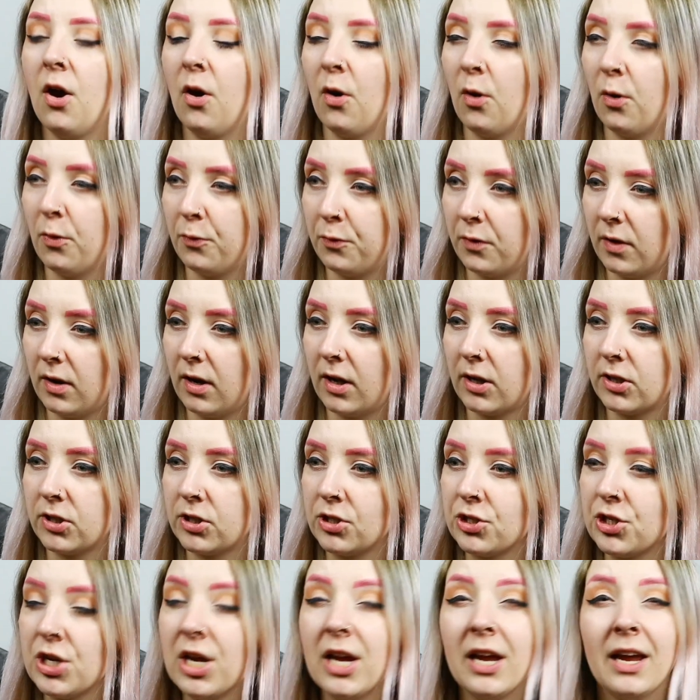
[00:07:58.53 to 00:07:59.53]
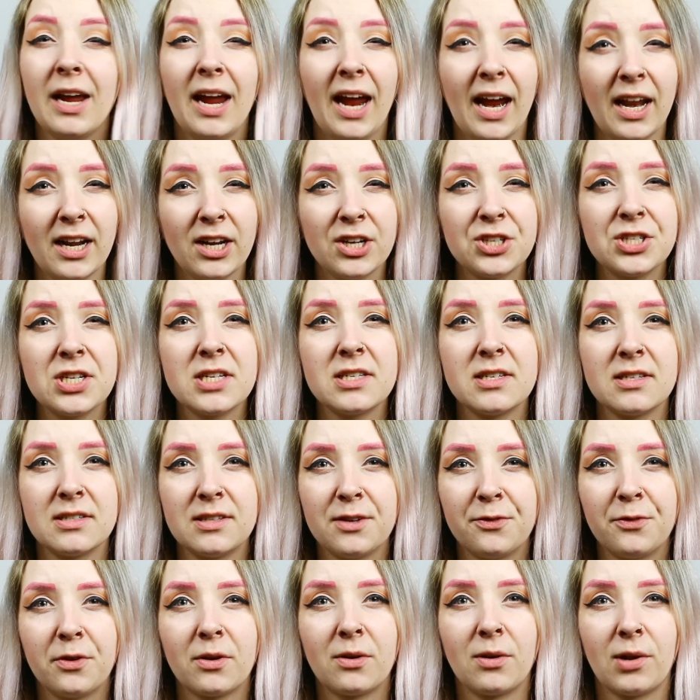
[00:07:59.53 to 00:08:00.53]
or for lunch. English is a
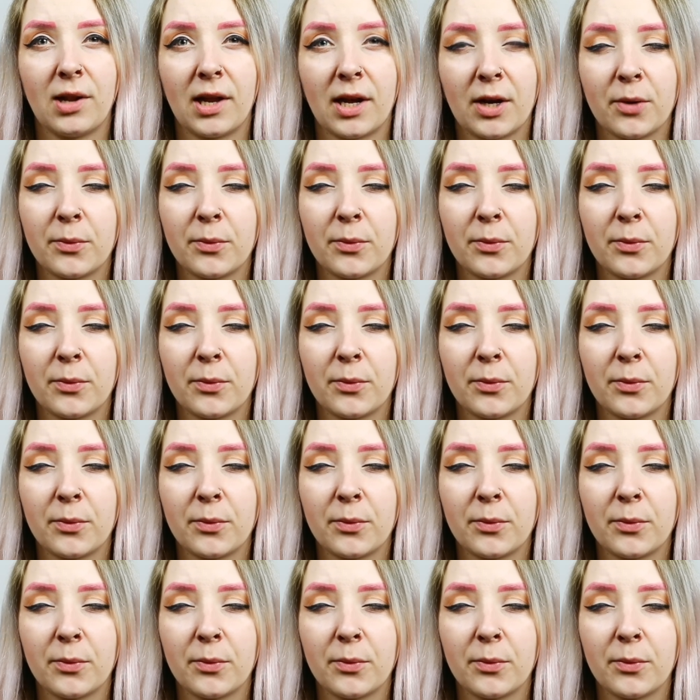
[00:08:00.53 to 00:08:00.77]
difficult